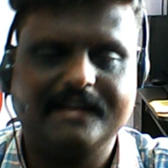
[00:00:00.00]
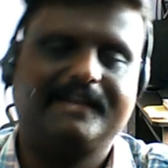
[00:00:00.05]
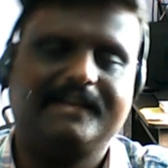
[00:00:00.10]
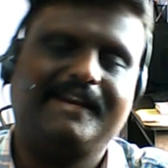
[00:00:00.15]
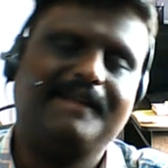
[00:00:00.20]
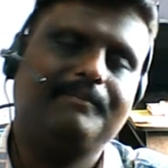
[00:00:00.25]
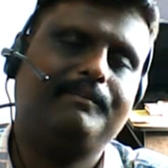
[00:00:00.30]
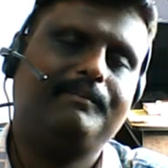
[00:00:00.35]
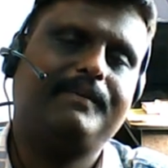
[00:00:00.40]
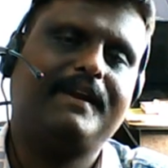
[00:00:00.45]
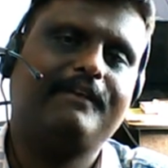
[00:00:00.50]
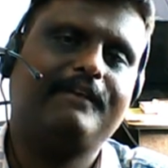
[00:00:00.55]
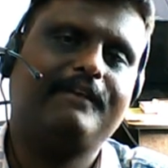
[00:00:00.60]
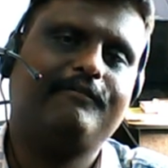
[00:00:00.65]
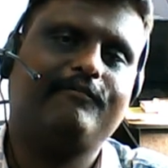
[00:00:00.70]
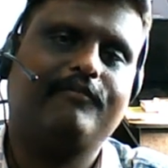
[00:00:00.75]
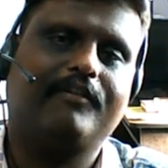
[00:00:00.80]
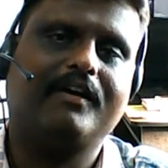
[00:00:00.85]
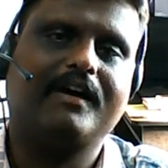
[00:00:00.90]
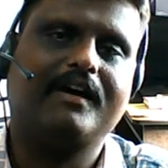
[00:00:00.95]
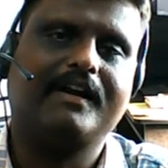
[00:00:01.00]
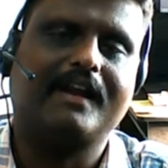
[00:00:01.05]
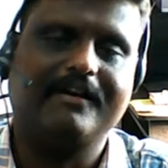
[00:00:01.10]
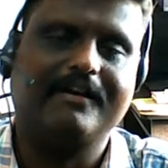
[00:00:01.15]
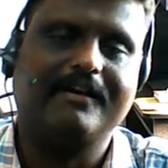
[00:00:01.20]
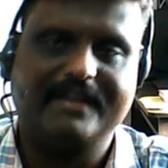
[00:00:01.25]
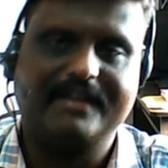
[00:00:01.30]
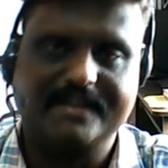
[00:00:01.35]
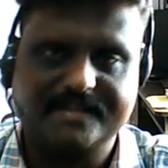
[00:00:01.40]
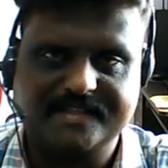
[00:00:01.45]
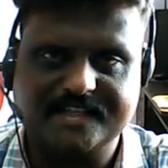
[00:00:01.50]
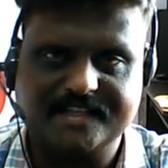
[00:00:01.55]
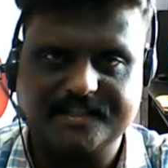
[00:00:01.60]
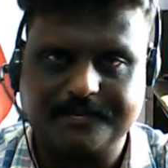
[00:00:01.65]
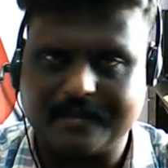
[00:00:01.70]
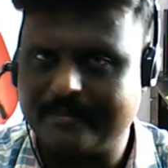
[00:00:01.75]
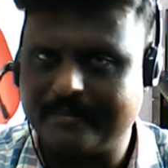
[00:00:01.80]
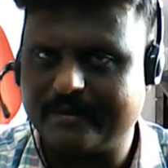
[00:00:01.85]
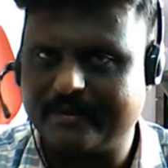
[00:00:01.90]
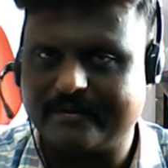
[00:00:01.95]
template for our research
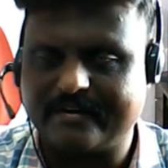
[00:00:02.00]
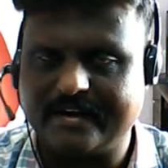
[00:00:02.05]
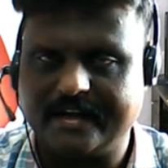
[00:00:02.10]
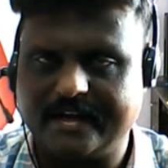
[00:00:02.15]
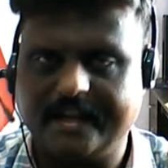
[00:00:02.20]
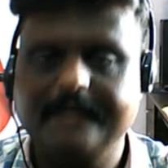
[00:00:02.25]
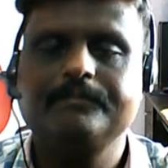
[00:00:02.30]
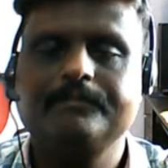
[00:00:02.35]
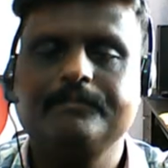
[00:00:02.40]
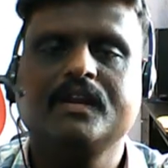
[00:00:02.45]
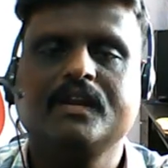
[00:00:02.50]
paper writing.